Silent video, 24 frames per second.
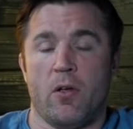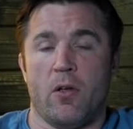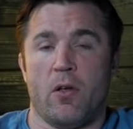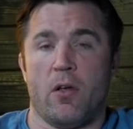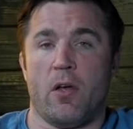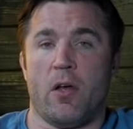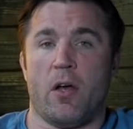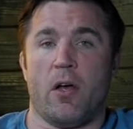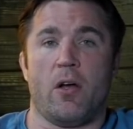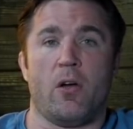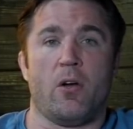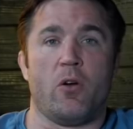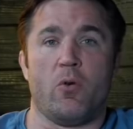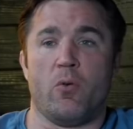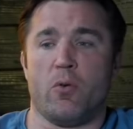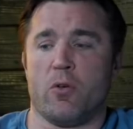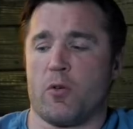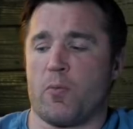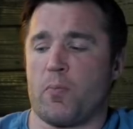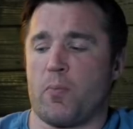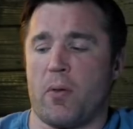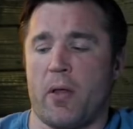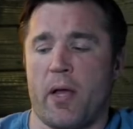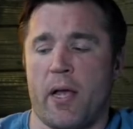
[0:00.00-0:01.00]
who
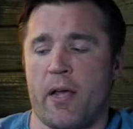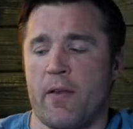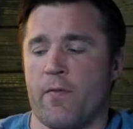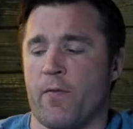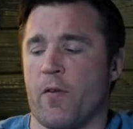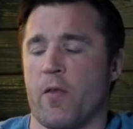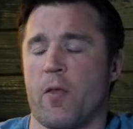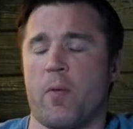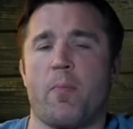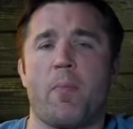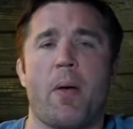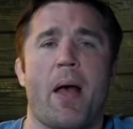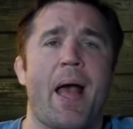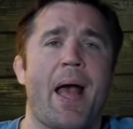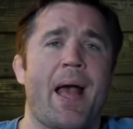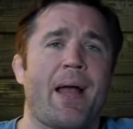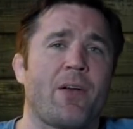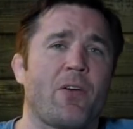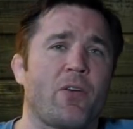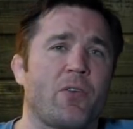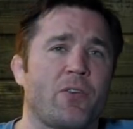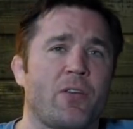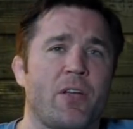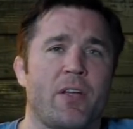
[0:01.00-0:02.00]
was playing for the
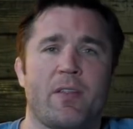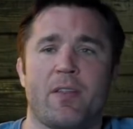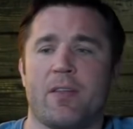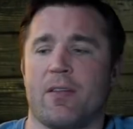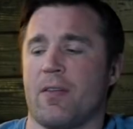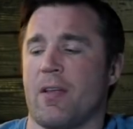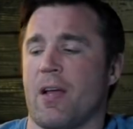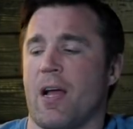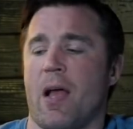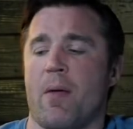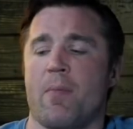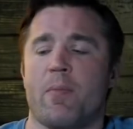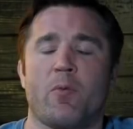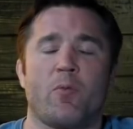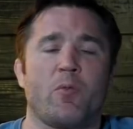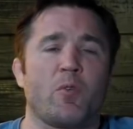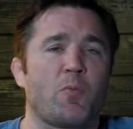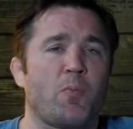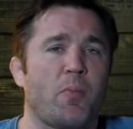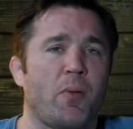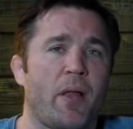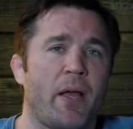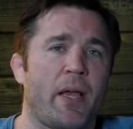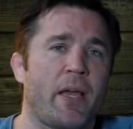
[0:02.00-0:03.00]
Packers at the time and
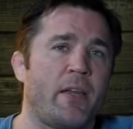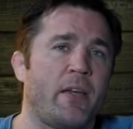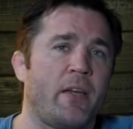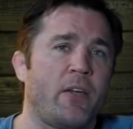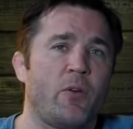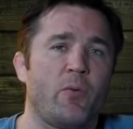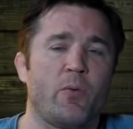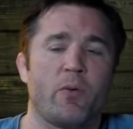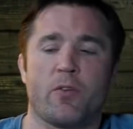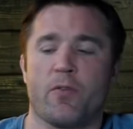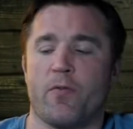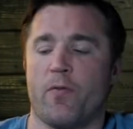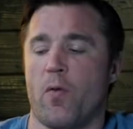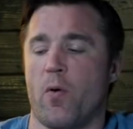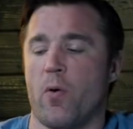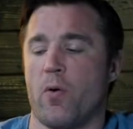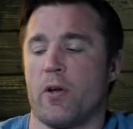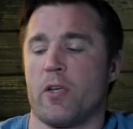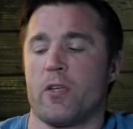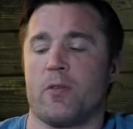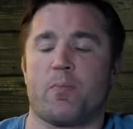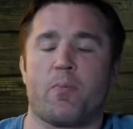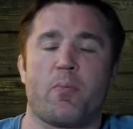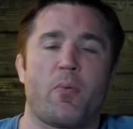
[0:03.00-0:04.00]
was playing into his
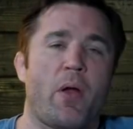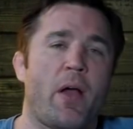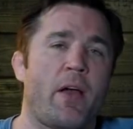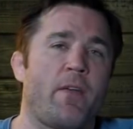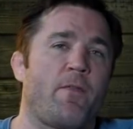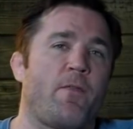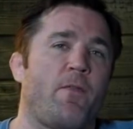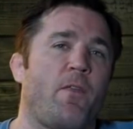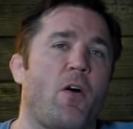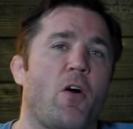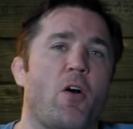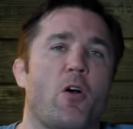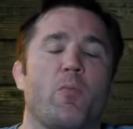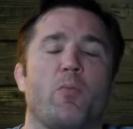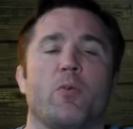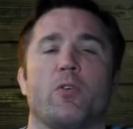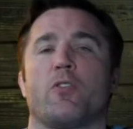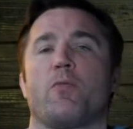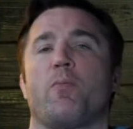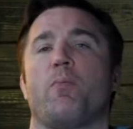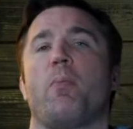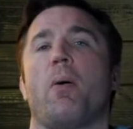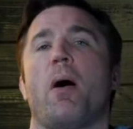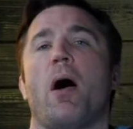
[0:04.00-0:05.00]
40s, Brett Favre
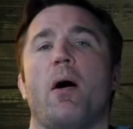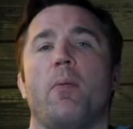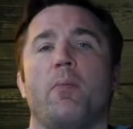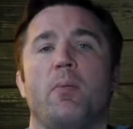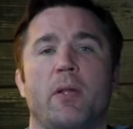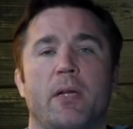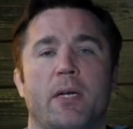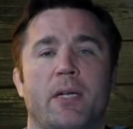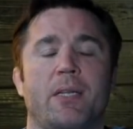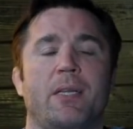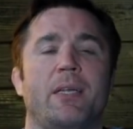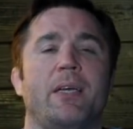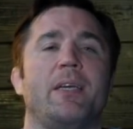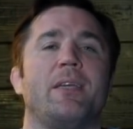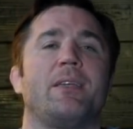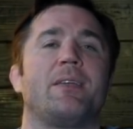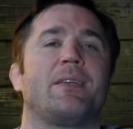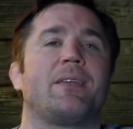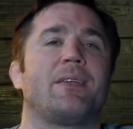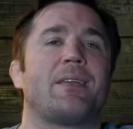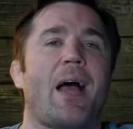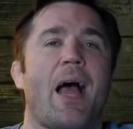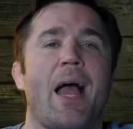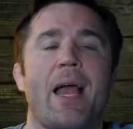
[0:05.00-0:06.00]
was publicly
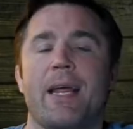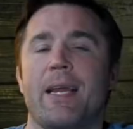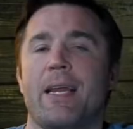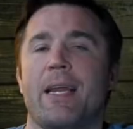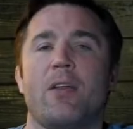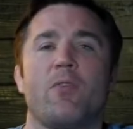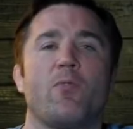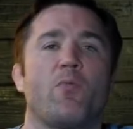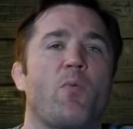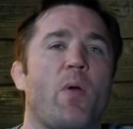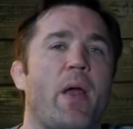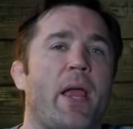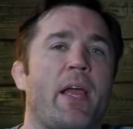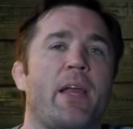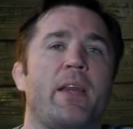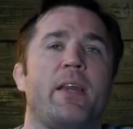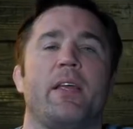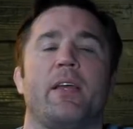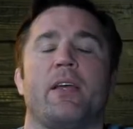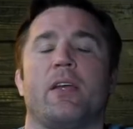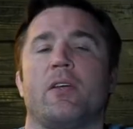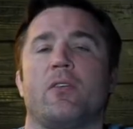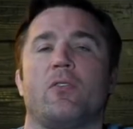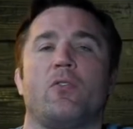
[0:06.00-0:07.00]
citing
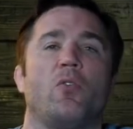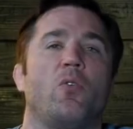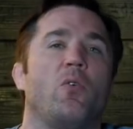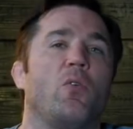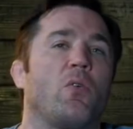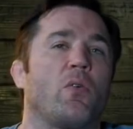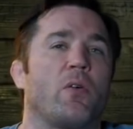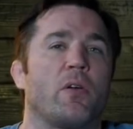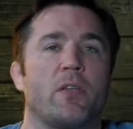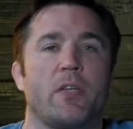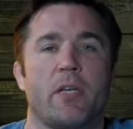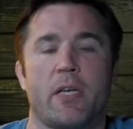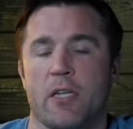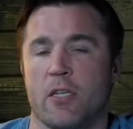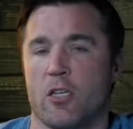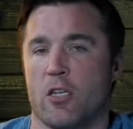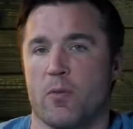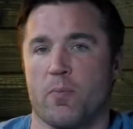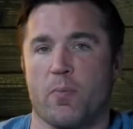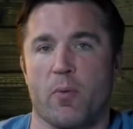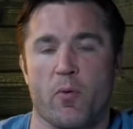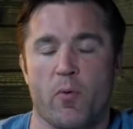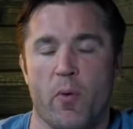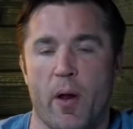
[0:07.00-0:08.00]
Randy Couture as
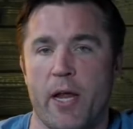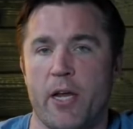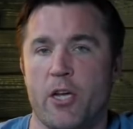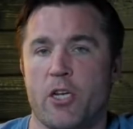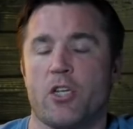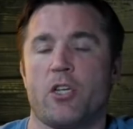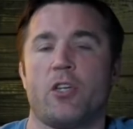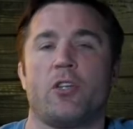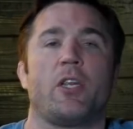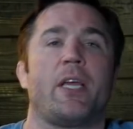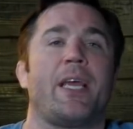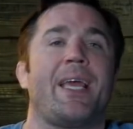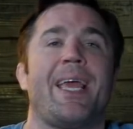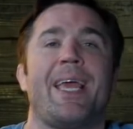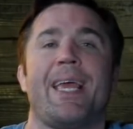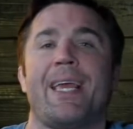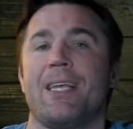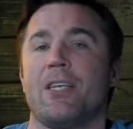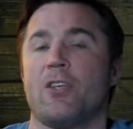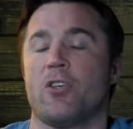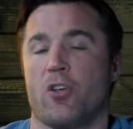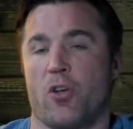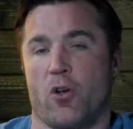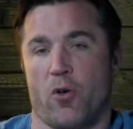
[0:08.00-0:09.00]
inspiration to
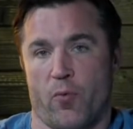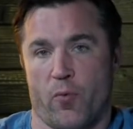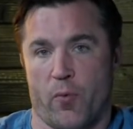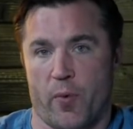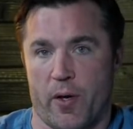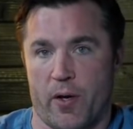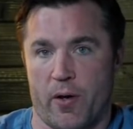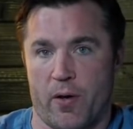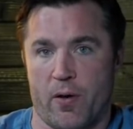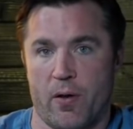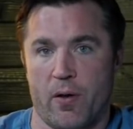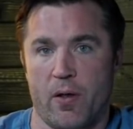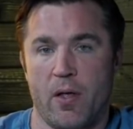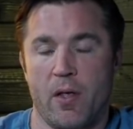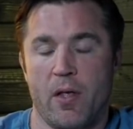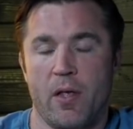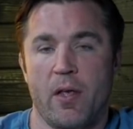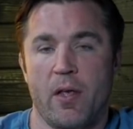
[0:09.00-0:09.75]
his career.